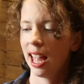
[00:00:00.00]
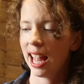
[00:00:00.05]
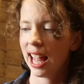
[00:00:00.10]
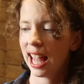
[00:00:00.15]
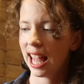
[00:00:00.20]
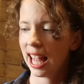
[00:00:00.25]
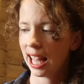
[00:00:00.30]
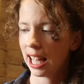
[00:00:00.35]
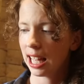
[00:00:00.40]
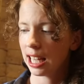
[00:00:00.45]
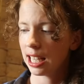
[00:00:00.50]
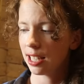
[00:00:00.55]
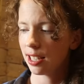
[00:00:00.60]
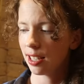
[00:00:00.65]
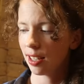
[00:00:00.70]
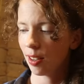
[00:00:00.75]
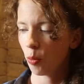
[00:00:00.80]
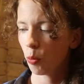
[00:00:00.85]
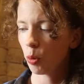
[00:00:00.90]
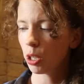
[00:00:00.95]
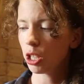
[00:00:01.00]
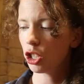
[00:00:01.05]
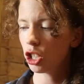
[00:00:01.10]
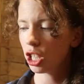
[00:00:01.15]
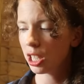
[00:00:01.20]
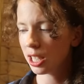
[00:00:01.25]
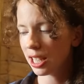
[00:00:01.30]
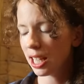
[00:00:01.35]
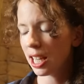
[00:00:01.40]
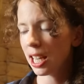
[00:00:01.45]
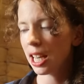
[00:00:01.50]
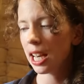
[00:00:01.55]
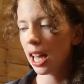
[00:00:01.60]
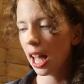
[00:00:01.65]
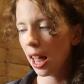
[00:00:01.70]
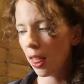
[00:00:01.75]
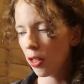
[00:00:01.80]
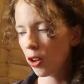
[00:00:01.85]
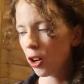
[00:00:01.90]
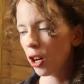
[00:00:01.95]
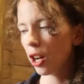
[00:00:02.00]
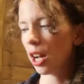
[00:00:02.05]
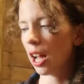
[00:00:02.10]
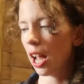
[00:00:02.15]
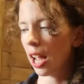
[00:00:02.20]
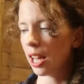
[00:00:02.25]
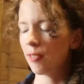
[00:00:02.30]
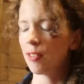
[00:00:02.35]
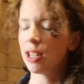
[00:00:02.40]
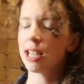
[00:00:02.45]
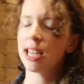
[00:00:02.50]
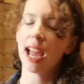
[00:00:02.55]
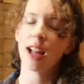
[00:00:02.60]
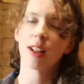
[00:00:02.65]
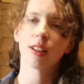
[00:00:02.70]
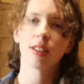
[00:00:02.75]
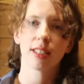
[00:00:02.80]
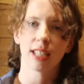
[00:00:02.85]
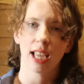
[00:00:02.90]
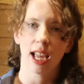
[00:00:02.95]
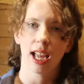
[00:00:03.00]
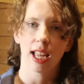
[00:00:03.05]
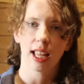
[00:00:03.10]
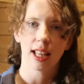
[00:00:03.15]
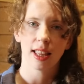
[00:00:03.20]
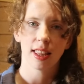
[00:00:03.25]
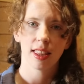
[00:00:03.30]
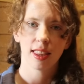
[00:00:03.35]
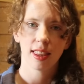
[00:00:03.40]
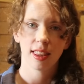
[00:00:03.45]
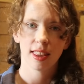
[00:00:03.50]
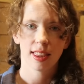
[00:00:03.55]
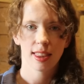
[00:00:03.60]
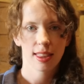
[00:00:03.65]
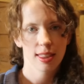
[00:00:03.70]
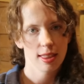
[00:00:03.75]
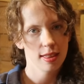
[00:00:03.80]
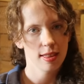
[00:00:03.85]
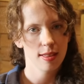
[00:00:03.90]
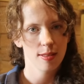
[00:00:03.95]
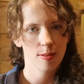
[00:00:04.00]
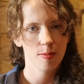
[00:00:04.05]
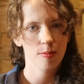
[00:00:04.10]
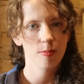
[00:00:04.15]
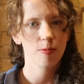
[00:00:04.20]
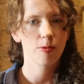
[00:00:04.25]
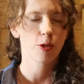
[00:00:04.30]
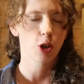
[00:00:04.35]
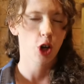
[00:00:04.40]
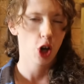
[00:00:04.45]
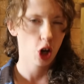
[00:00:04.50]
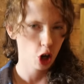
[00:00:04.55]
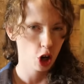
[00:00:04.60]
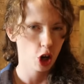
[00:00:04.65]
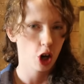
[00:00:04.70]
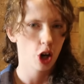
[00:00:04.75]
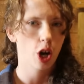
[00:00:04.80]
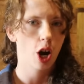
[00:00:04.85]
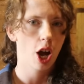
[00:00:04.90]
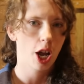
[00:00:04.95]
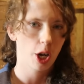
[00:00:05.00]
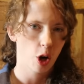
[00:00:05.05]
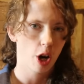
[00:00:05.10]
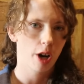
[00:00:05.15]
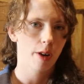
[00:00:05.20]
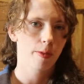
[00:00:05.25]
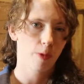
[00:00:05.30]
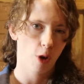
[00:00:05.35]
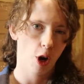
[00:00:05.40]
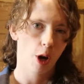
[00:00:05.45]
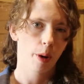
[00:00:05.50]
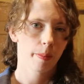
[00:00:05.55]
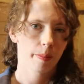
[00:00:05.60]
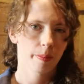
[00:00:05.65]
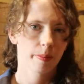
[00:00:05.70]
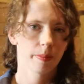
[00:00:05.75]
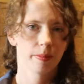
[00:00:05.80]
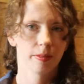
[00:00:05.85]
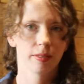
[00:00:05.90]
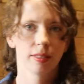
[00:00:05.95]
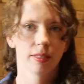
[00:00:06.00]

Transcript: and was just another kind of a downside for her on our farm